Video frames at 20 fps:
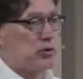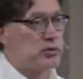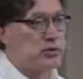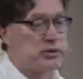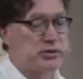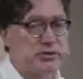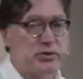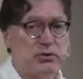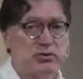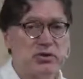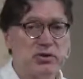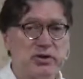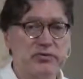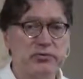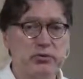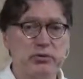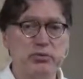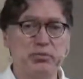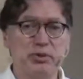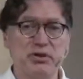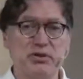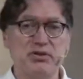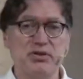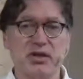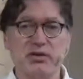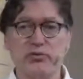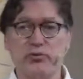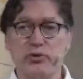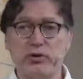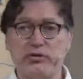only his own suffering, but the
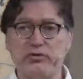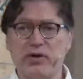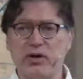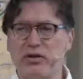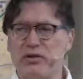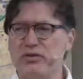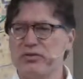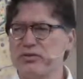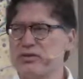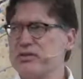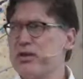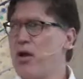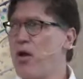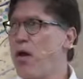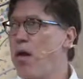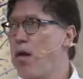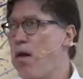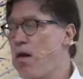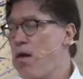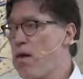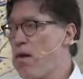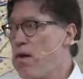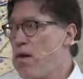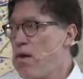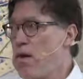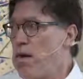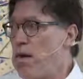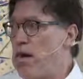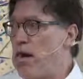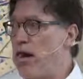suffering of others.
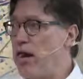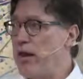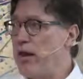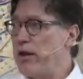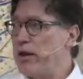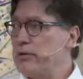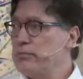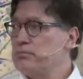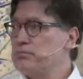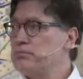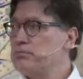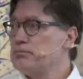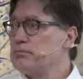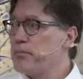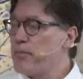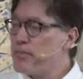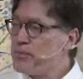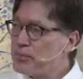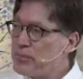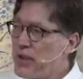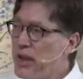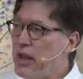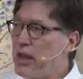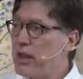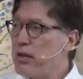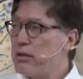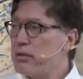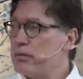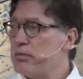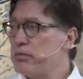And
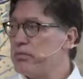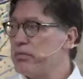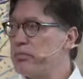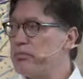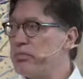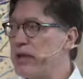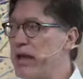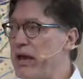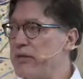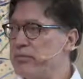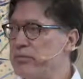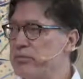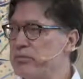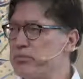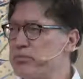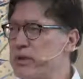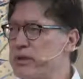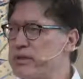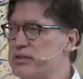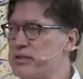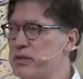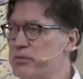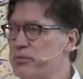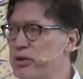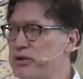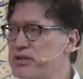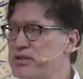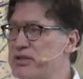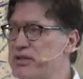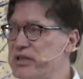having been
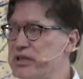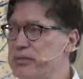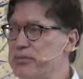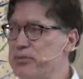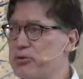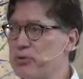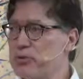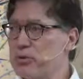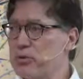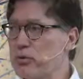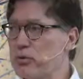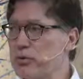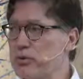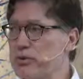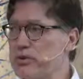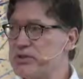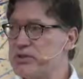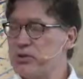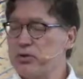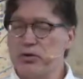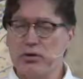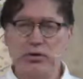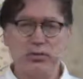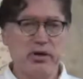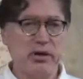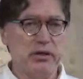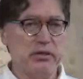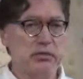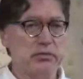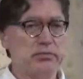somewhat steeped or at least heard
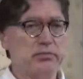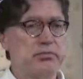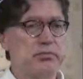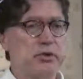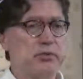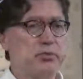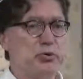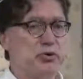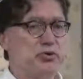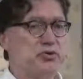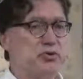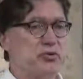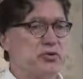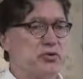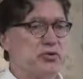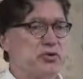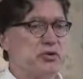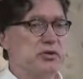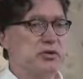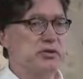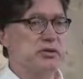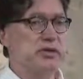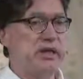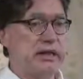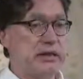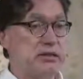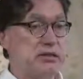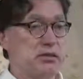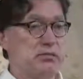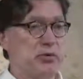about the Buddhist tradition,
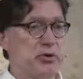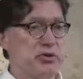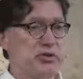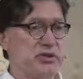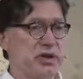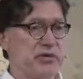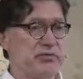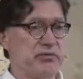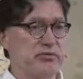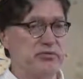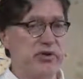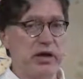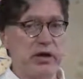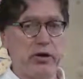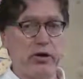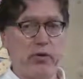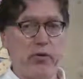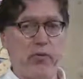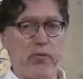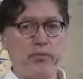takes the bodhisattva vow.